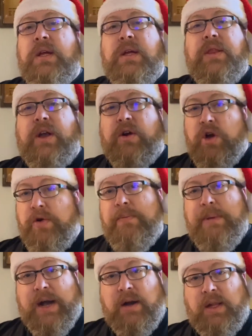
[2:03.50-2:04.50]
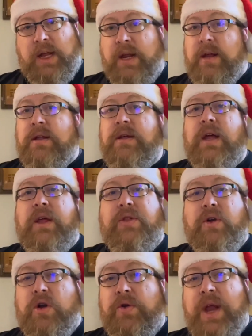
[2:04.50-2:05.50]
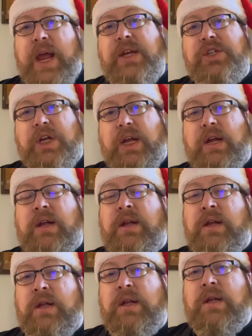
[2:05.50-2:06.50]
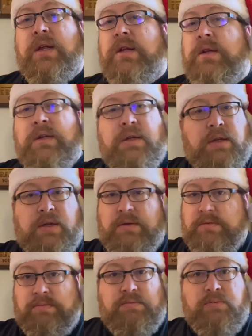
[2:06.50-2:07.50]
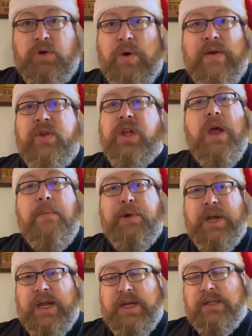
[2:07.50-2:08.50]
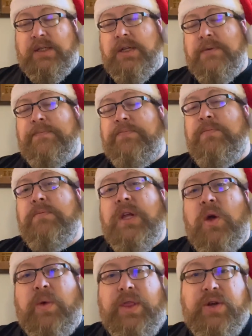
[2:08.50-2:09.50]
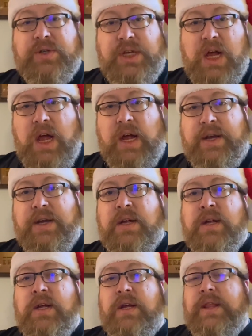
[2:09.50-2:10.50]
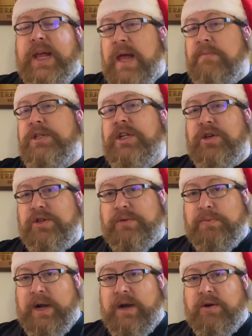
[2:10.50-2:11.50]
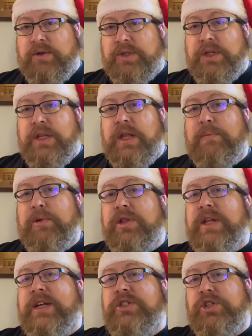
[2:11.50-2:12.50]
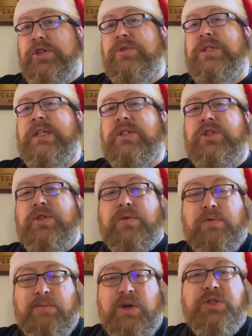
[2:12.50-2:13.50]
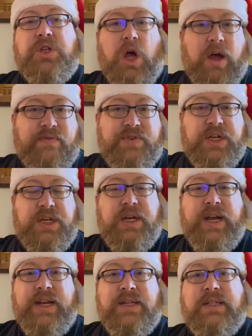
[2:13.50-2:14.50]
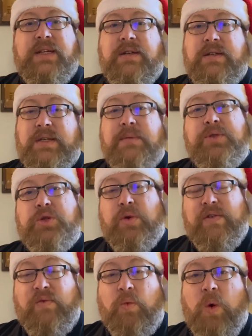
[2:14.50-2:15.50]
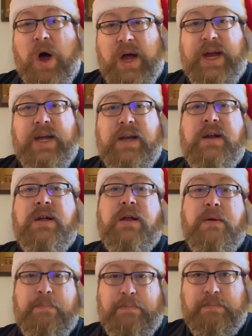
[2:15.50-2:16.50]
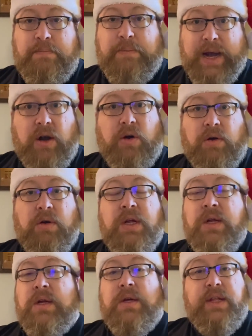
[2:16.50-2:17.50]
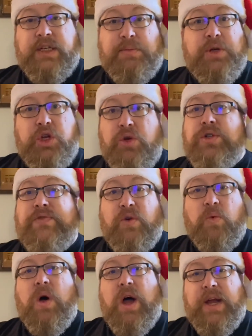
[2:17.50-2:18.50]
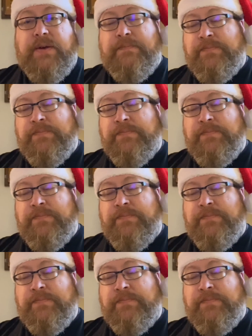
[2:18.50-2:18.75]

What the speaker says: their own barreling, and their own aging, whoever the company is. And when they're done, they empty those barrels and they put that juice into, most often it is in some sort of wine barrel that's been used for wine.